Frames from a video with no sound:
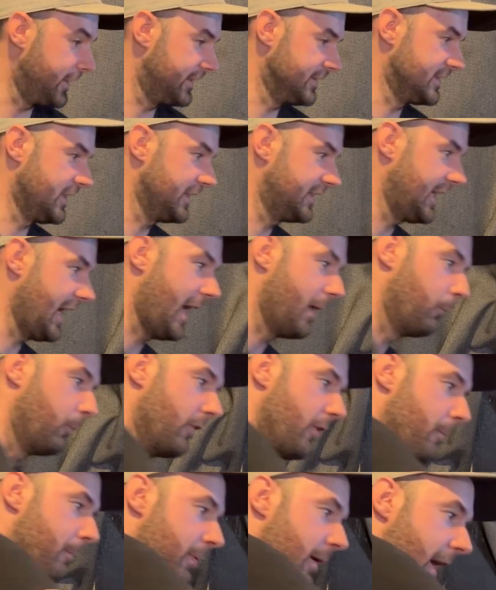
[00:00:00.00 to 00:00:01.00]
as I can
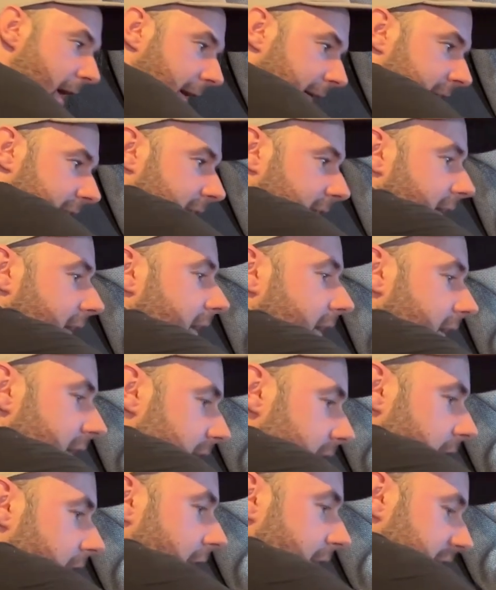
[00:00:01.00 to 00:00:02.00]
with a pick,
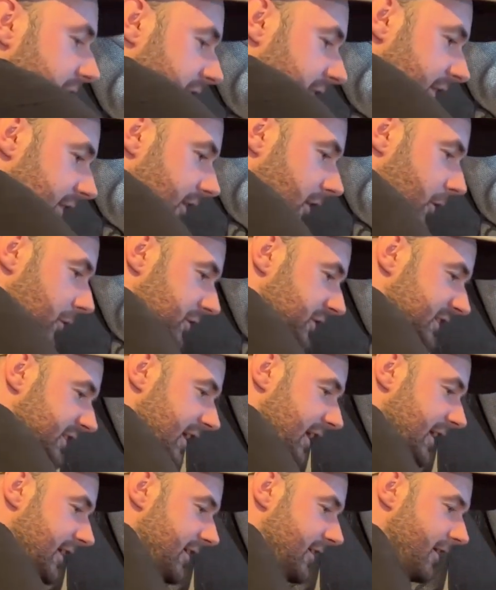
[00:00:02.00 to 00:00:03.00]
and you'll
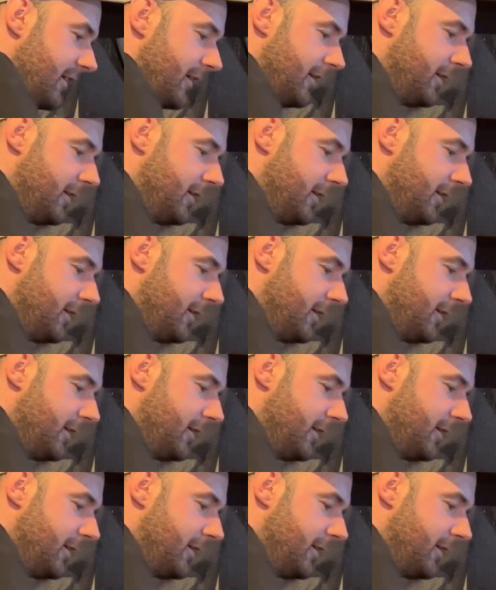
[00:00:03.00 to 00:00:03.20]
see